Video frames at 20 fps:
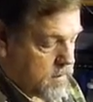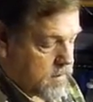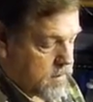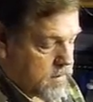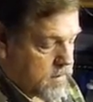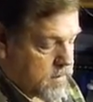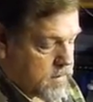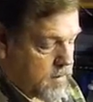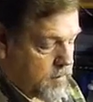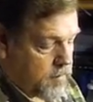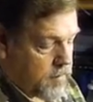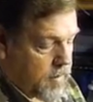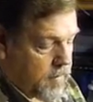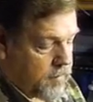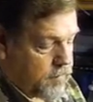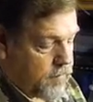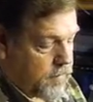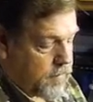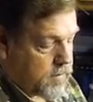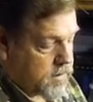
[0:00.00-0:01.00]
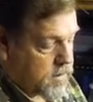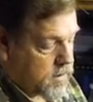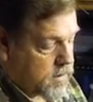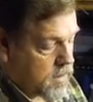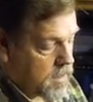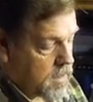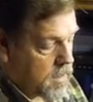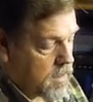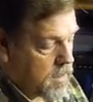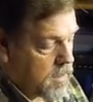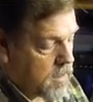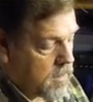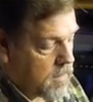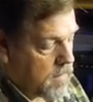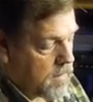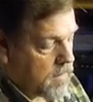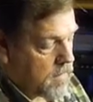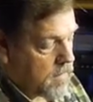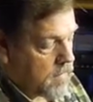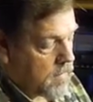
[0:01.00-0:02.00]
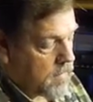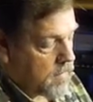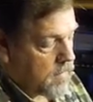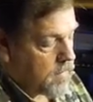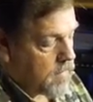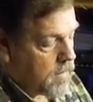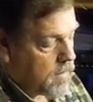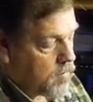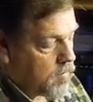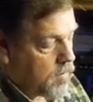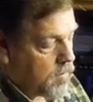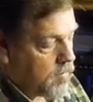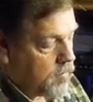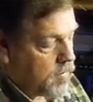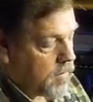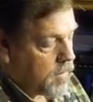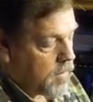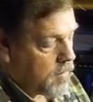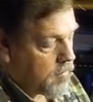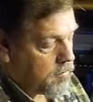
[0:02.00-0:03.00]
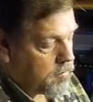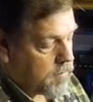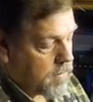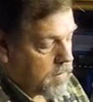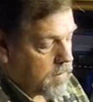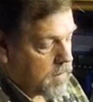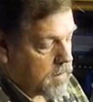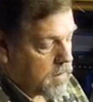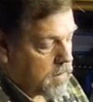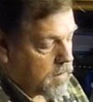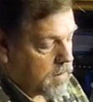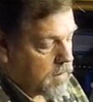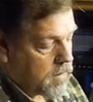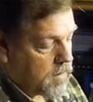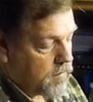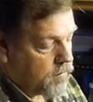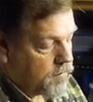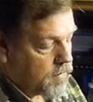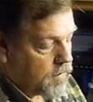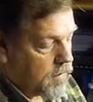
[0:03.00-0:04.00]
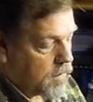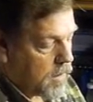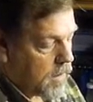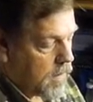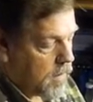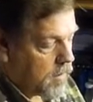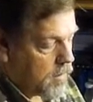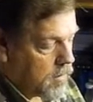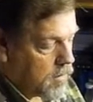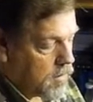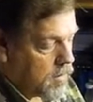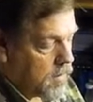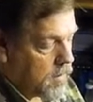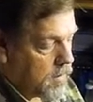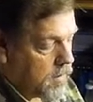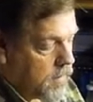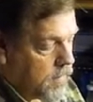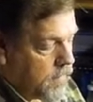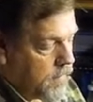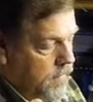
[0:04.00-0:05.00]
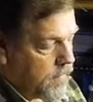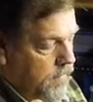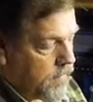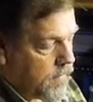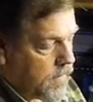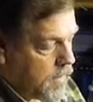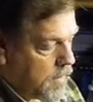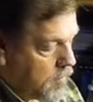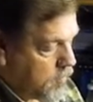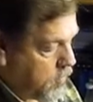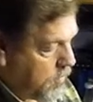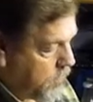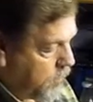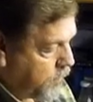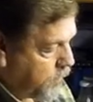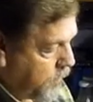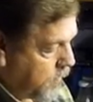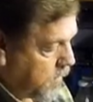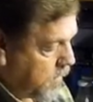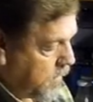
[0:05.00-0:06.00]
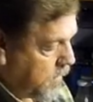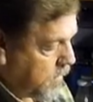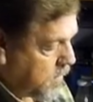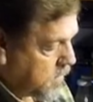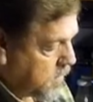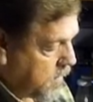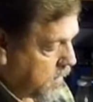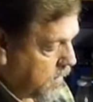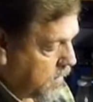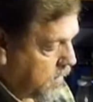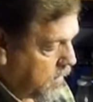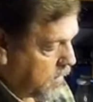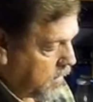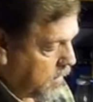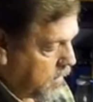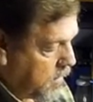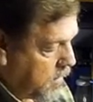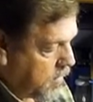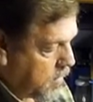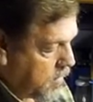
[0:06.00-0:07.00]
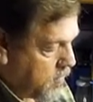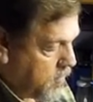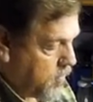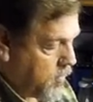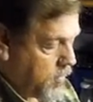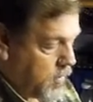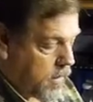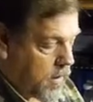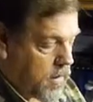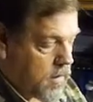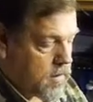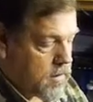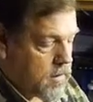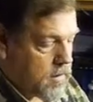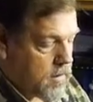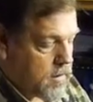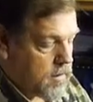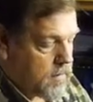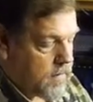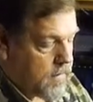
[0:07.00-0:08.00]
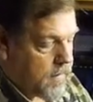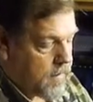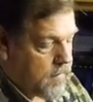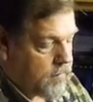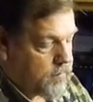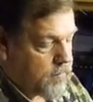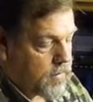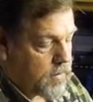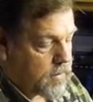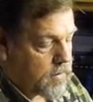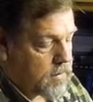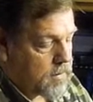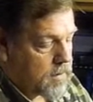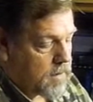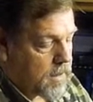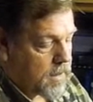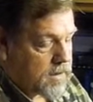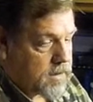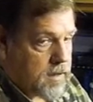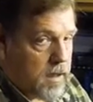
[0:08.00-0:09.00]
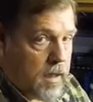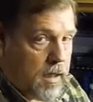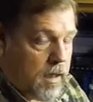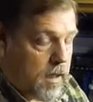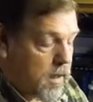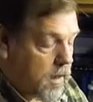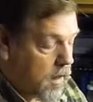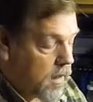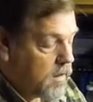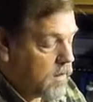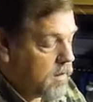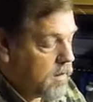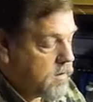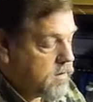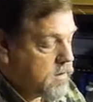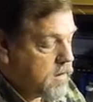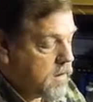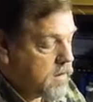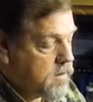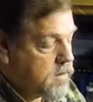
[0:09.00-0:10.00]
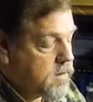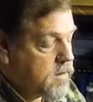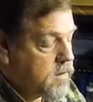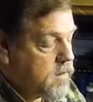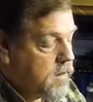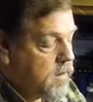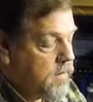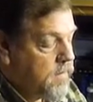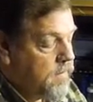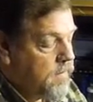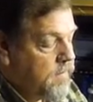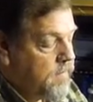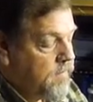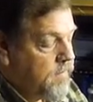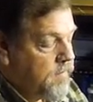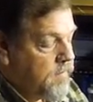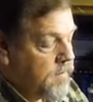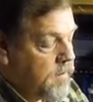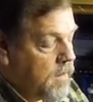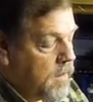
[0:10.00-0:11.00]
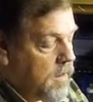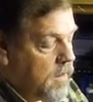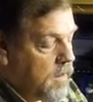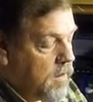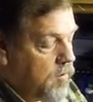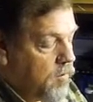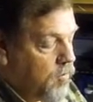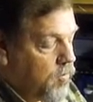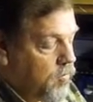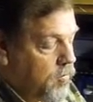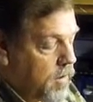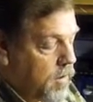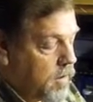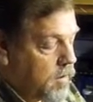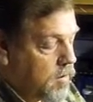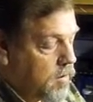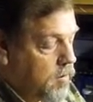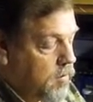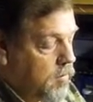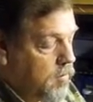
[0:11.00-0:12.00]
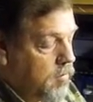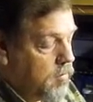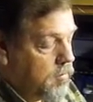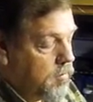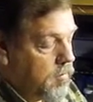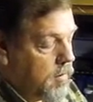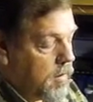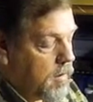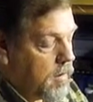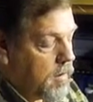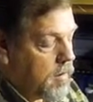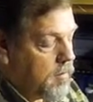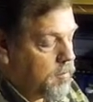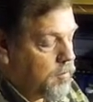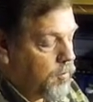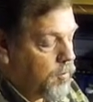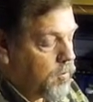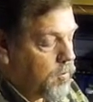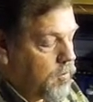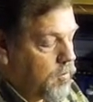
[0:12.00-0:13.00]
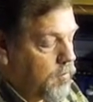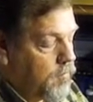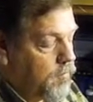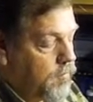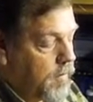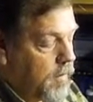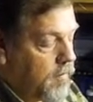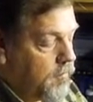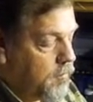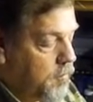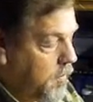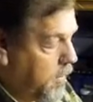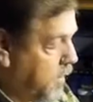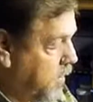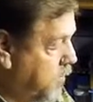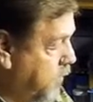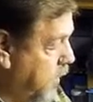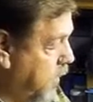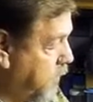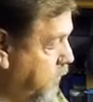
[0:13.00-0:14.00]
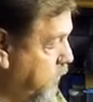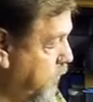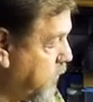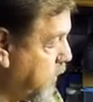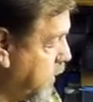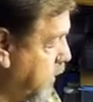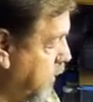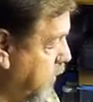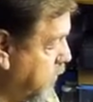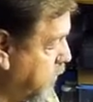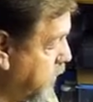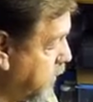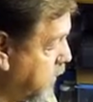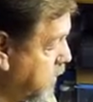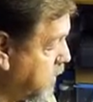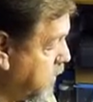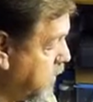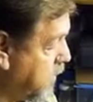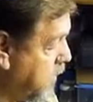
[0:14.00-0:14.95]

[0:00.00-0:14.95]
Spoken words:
some baffles that will be printed in different length that will fit inside the moderator, and I've got actually great results on my 2.25 P12 already on it.